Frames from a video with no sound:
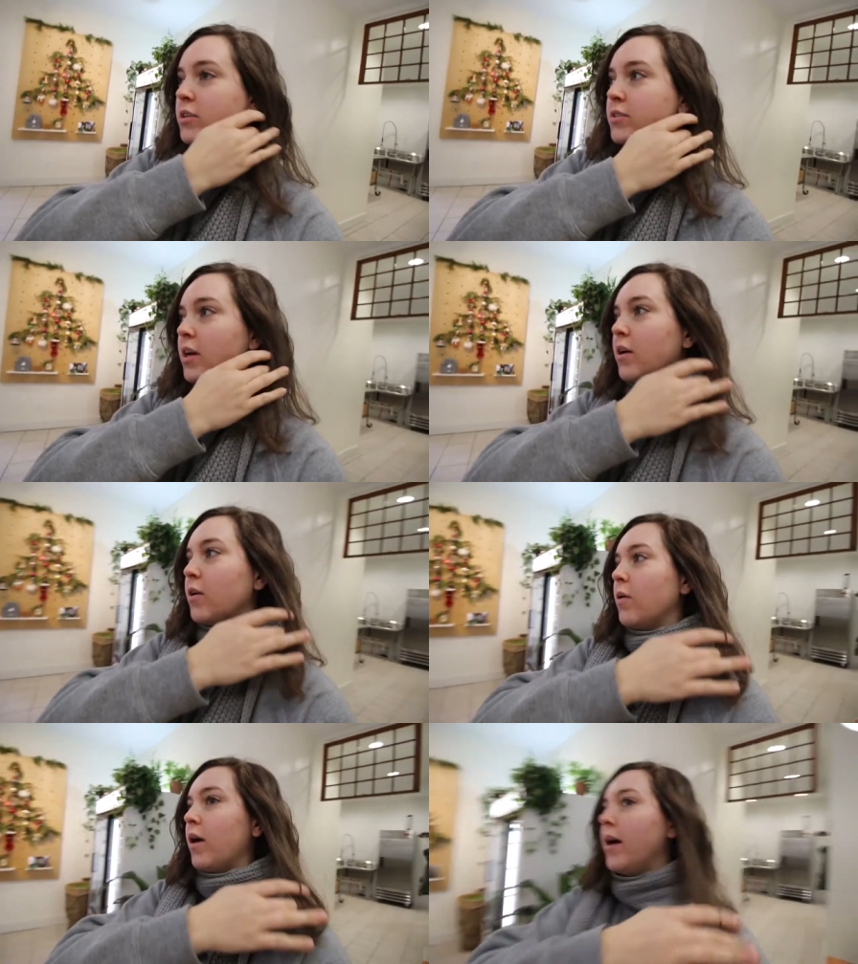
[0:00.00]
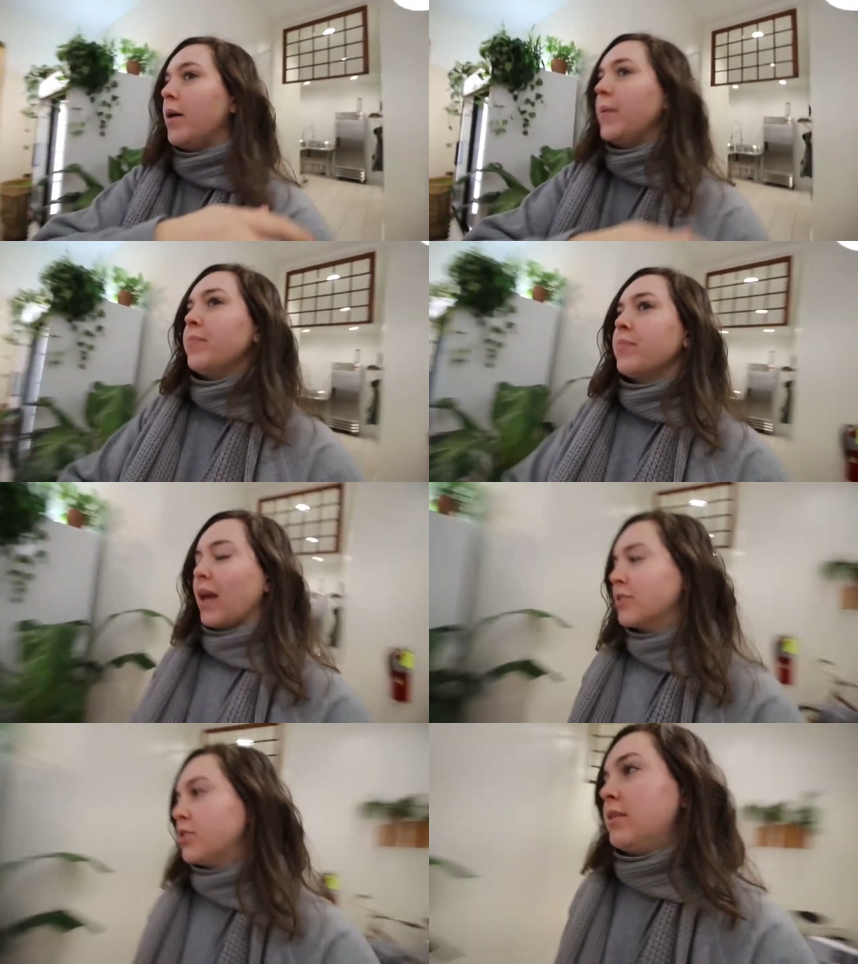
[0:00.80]
So um,
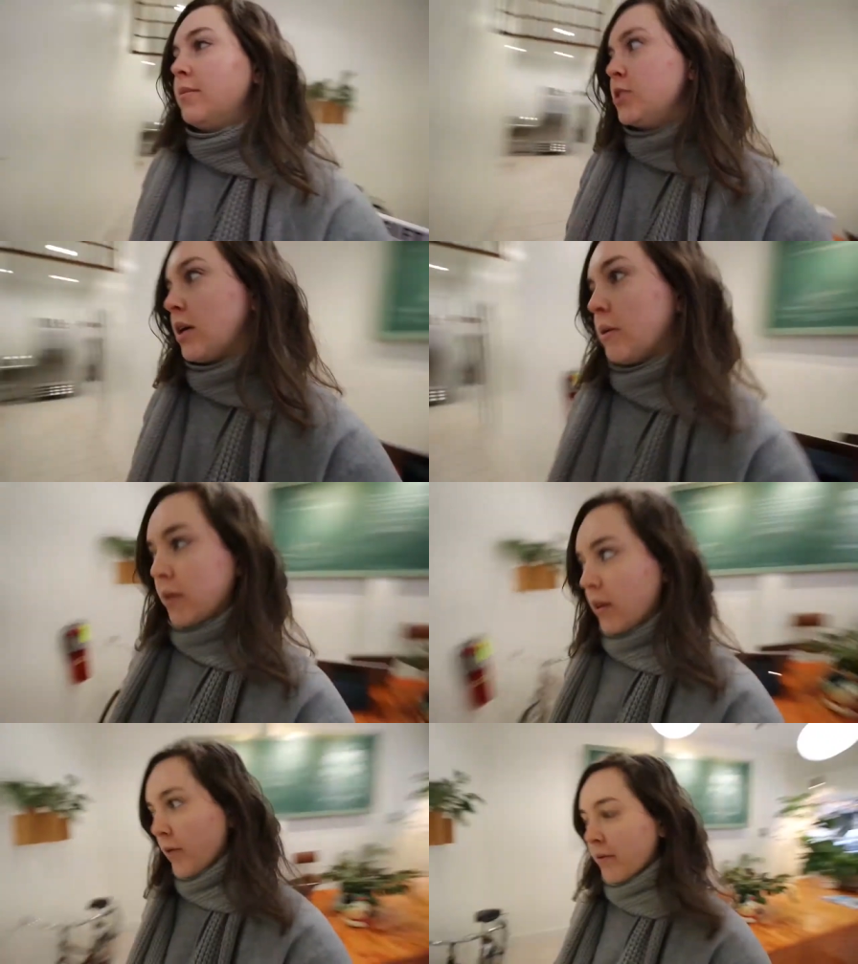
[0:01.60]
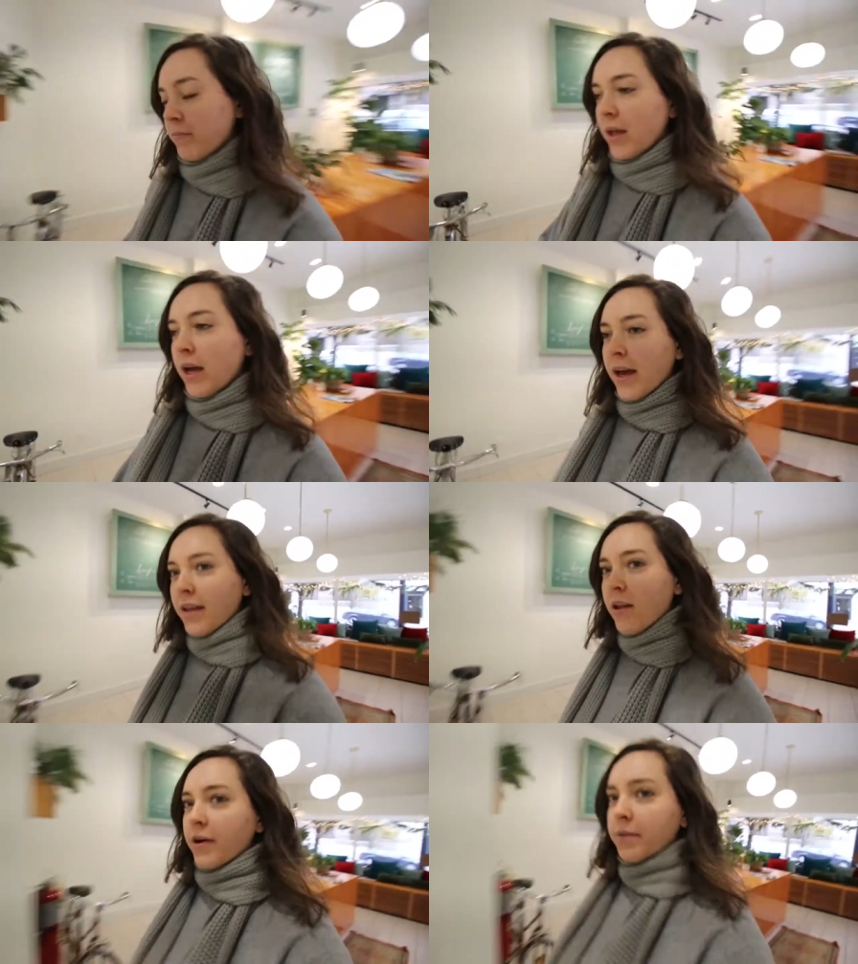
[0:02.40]
actually, let me check with Lauren.
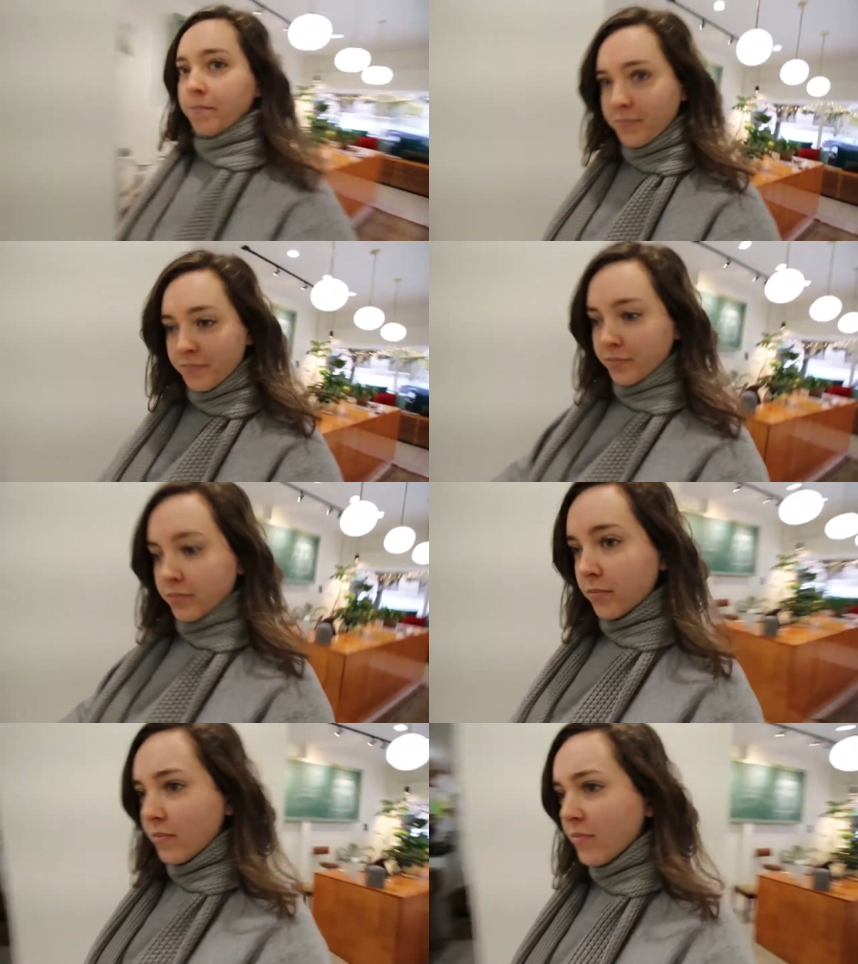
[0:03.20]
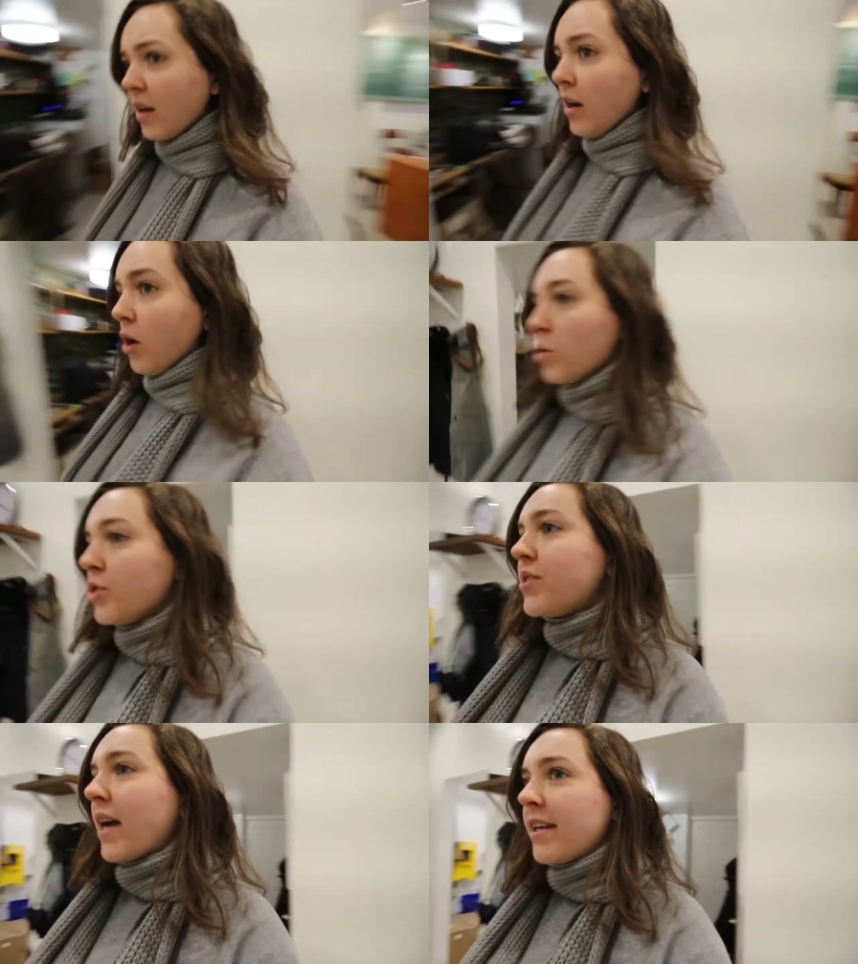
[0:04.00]
Hey, Lauren. Yeah. We're
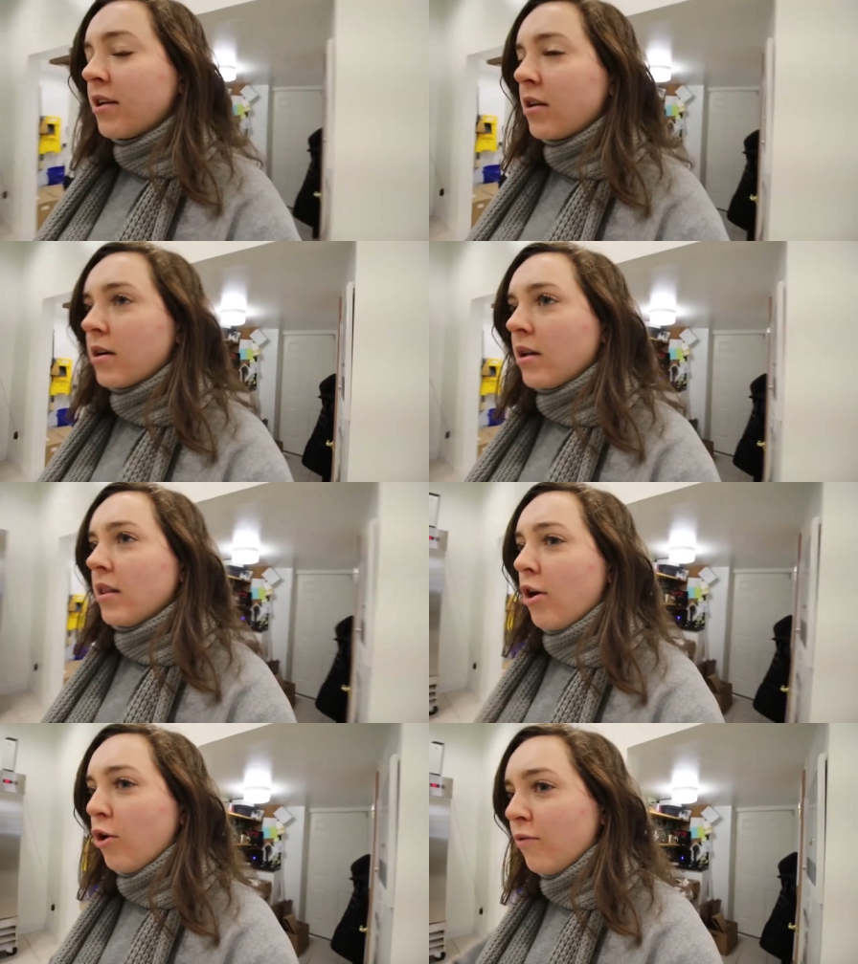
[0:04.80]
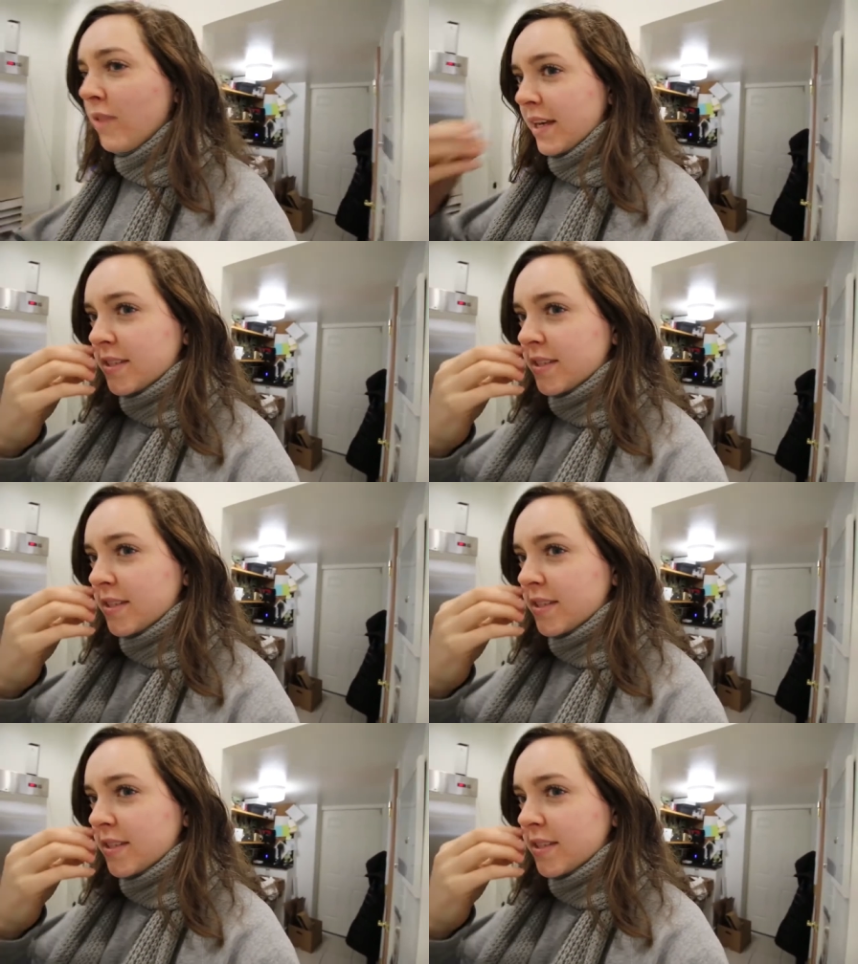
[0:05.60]
just adding clove like